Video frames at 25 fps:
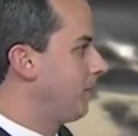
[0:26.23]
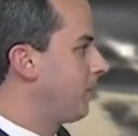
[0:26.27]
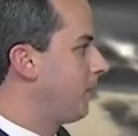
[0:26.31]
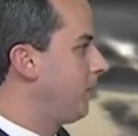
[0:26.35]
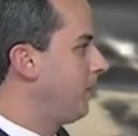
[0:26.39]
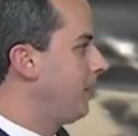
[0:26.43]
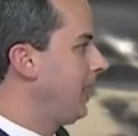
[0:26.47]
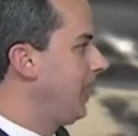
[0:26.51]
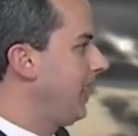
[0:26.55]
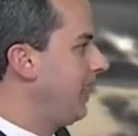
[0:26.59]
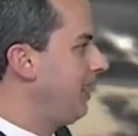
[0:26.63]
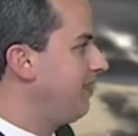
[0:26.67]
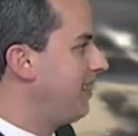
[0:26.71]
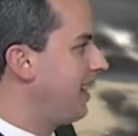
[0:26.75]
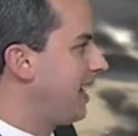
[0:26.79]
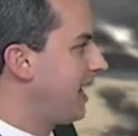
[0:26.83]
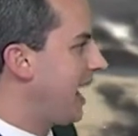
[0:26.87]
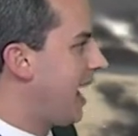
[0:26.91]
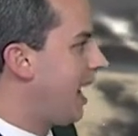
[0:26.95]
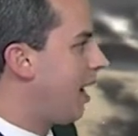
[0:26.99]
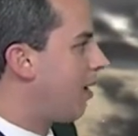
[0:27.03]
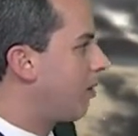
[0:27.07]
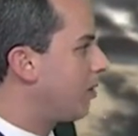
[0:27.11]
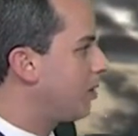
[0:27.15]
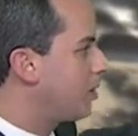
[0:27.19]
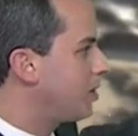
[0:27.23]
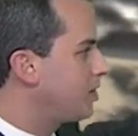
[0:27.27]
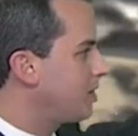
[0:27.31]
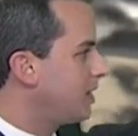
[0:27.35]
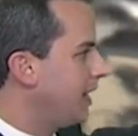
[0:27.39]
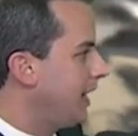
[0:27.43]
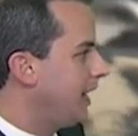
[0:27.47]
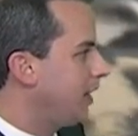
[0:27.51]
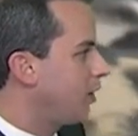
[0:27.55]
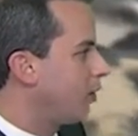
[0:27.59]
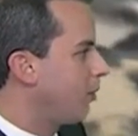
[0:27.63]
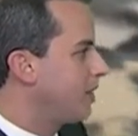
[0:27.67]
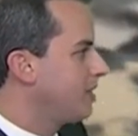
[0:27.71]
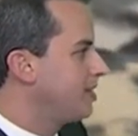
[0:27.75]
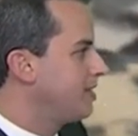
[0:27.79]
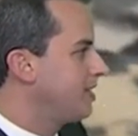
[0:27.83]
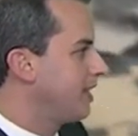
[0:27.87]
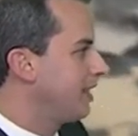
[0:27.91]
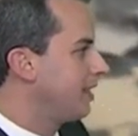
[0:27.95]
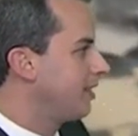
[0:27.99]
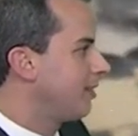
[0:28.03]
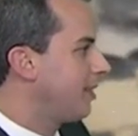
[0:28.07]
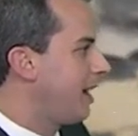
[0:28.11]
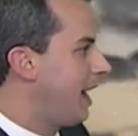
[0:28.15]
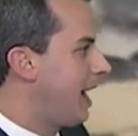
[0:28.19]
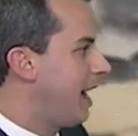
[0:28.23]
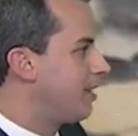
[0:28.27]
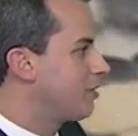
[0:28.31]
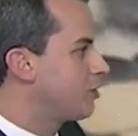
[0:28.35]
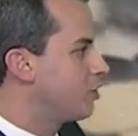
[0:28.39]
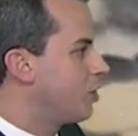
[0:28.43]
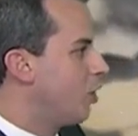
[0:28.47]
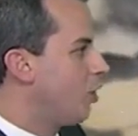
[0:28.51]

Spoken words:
Through the evening hours, increasing clouds.